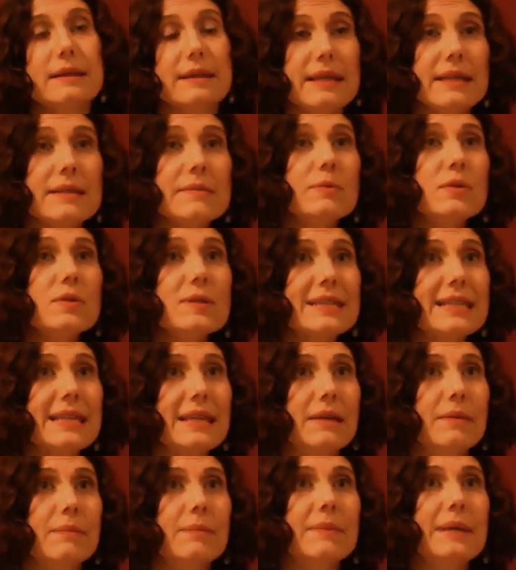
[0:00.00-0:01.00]
This
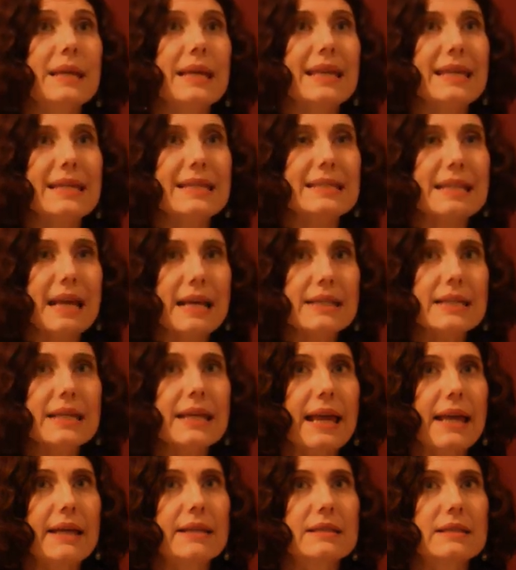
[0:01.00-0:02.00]
museum is
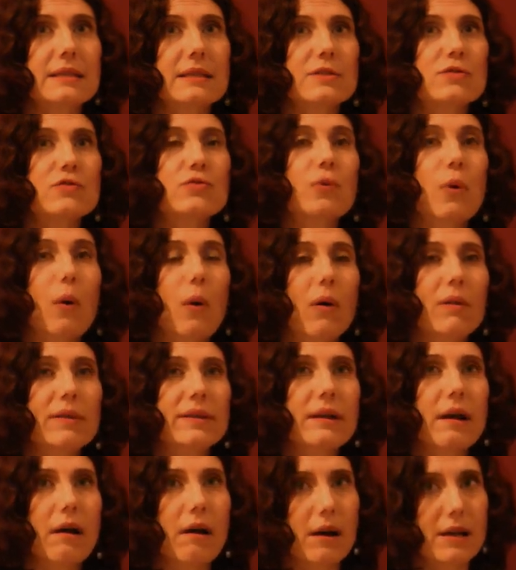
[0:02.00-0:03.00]
dedicated to all
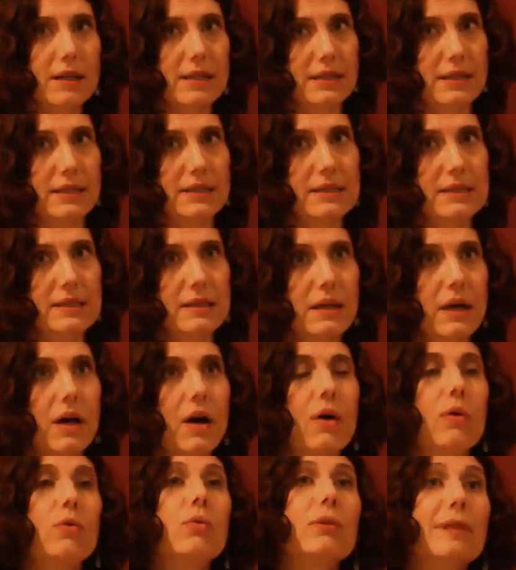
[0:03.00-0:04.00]
the artists
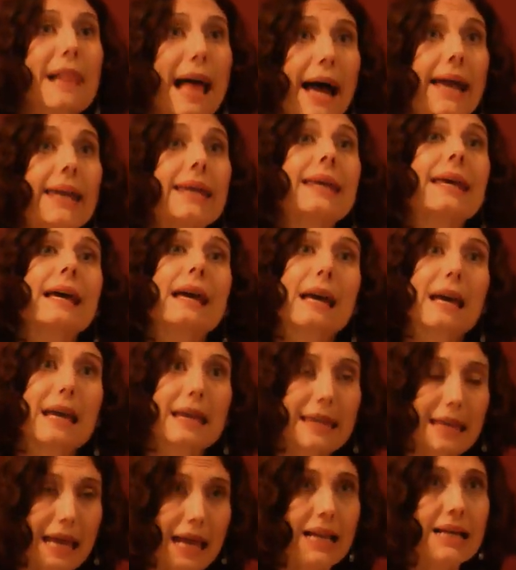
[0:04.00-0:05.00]
who, like
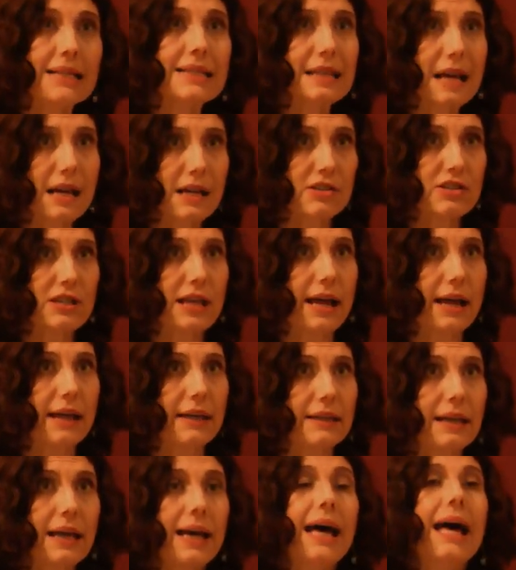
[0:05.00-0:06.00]
Gela
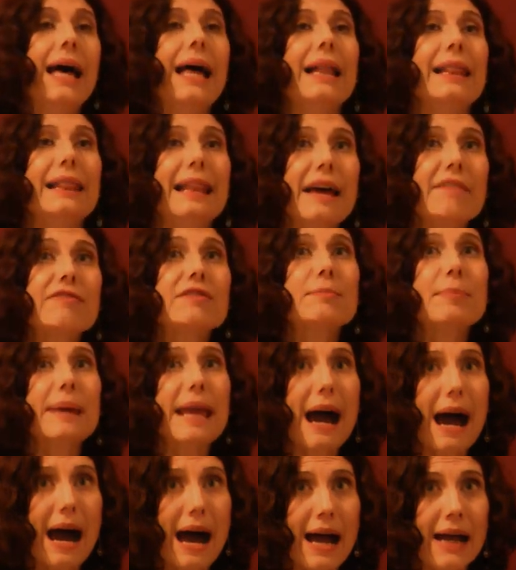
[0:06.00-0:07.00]
Sagstein, left
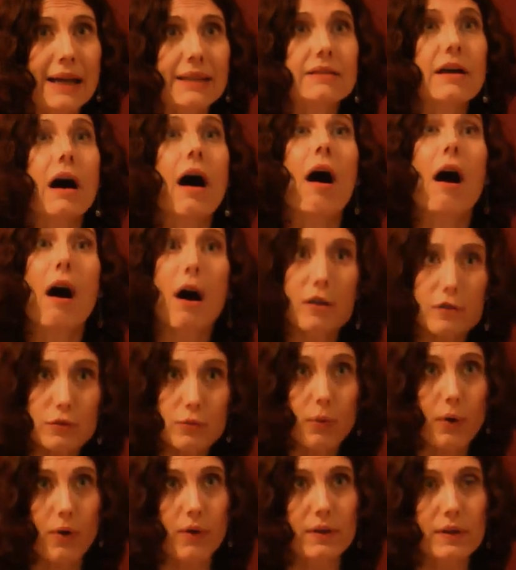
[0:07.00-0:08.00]
behind
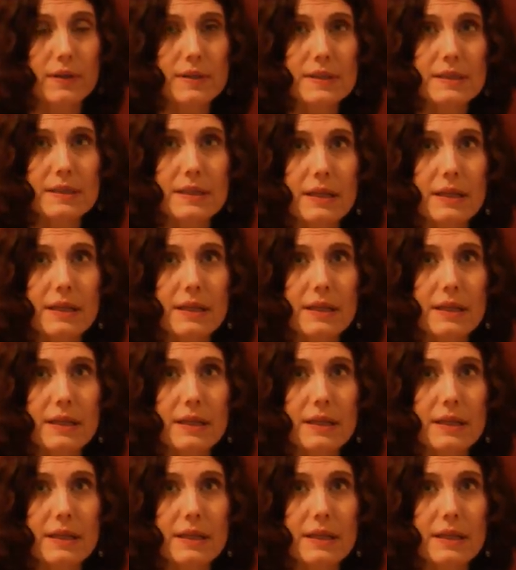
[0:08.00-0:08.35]
artworks